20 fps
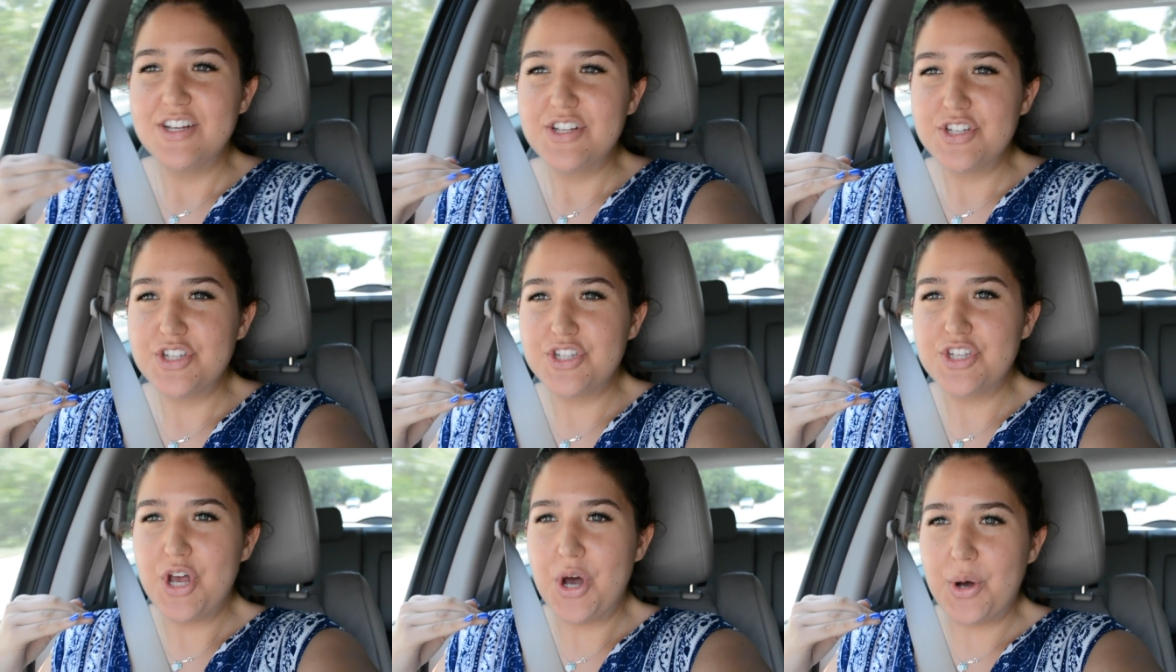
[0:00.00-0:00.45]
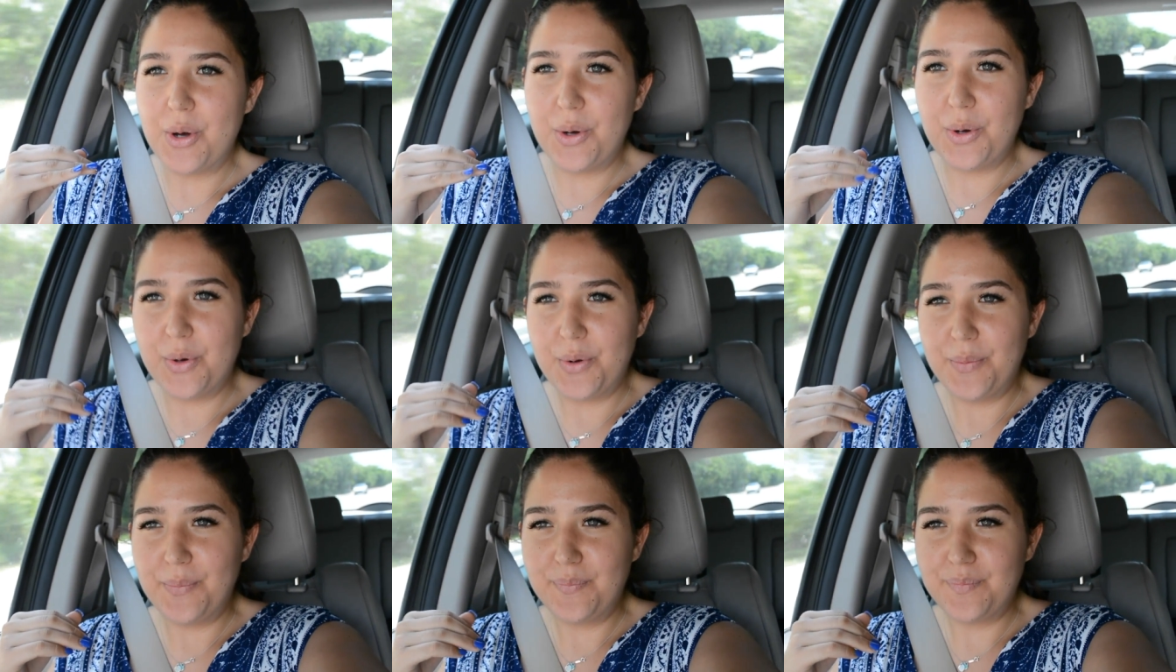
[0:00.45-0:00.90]

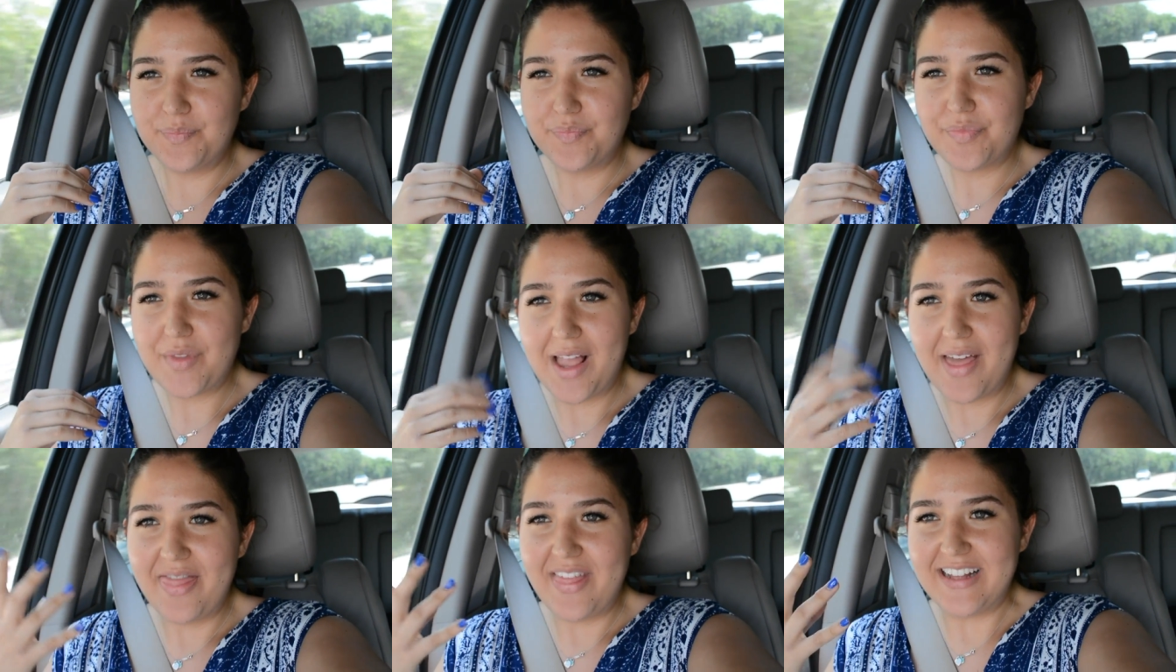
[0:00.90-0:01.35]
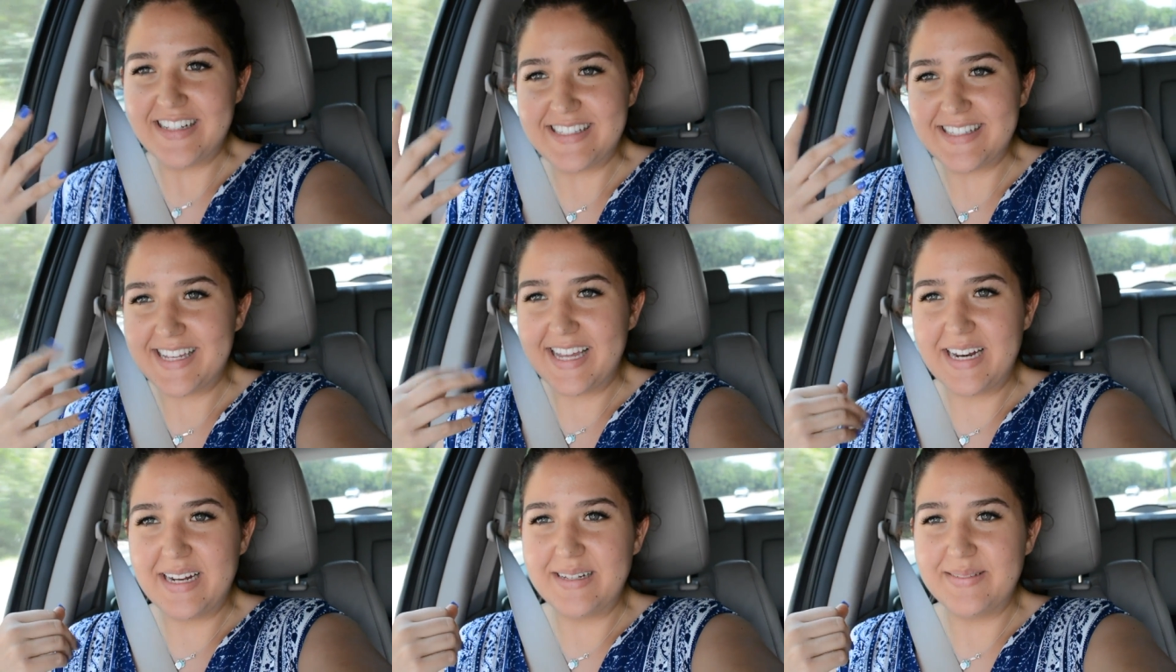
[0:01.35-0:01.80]
So that's
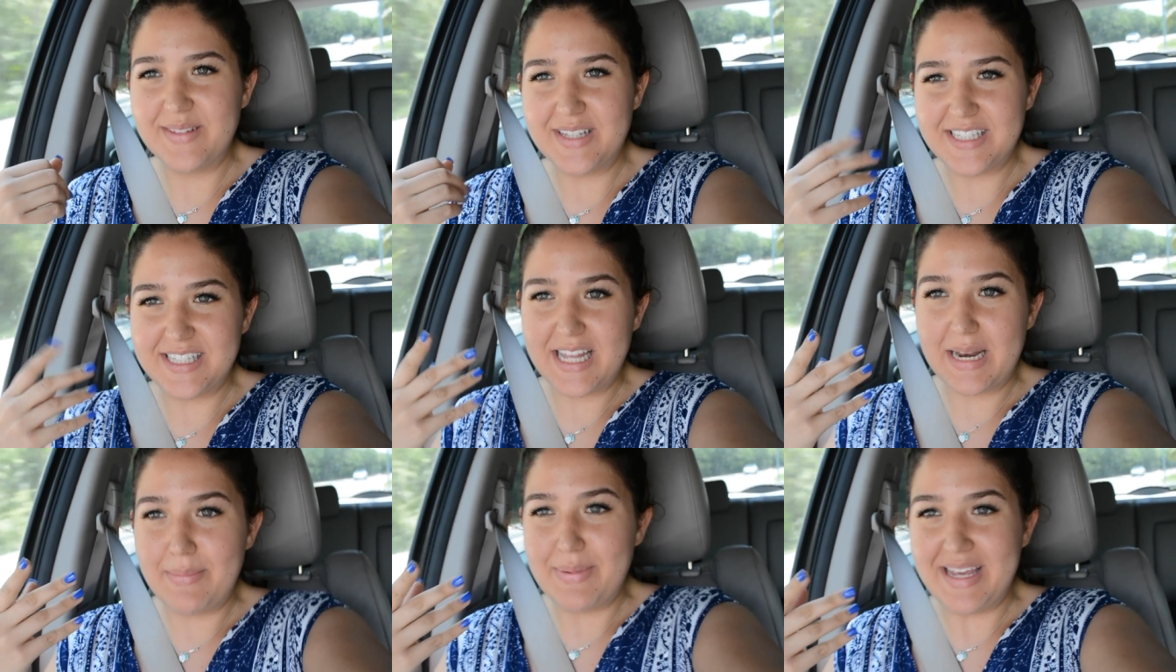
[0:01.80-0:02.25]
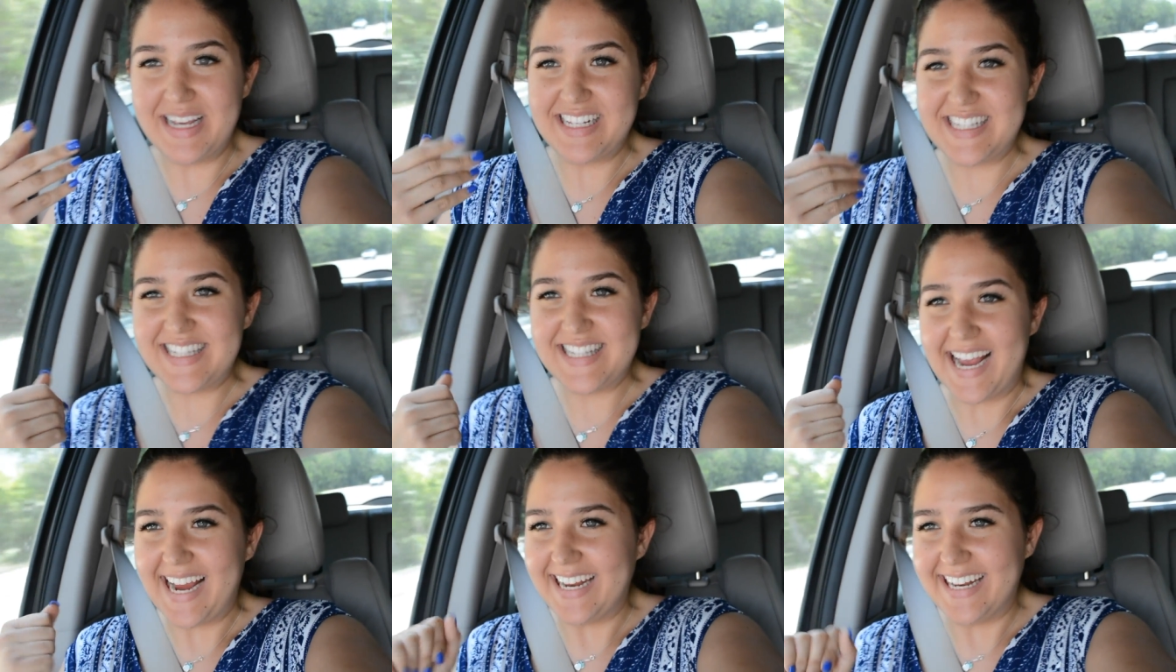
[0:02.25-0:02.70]
gonna that's gonna be
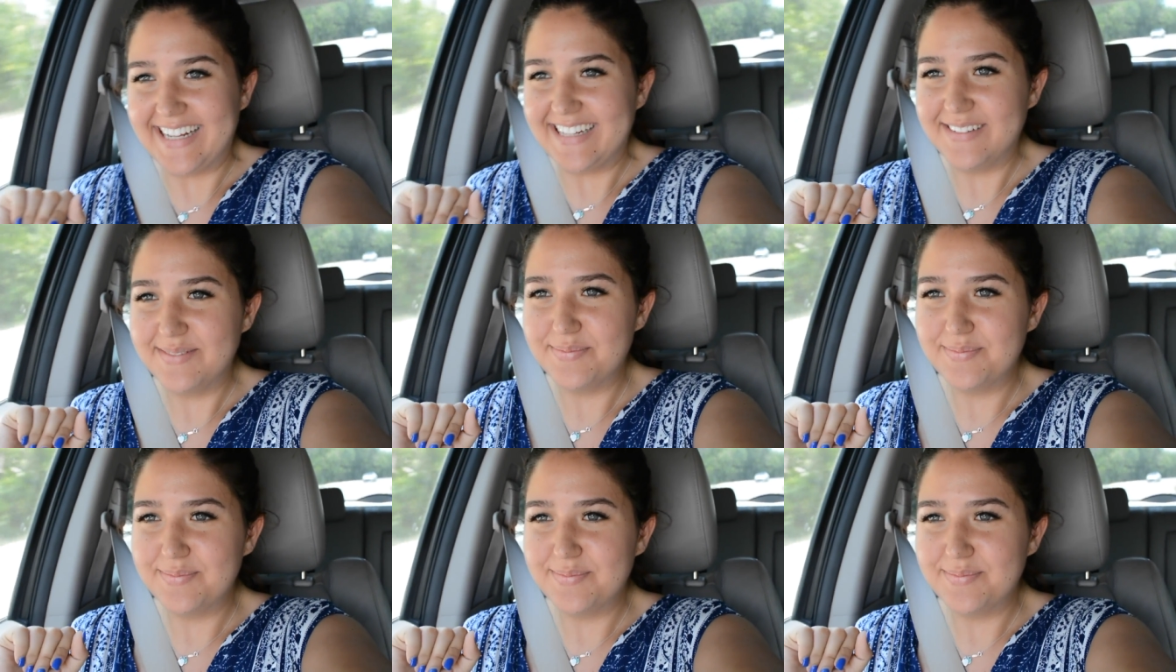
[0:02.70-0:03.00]
exciting.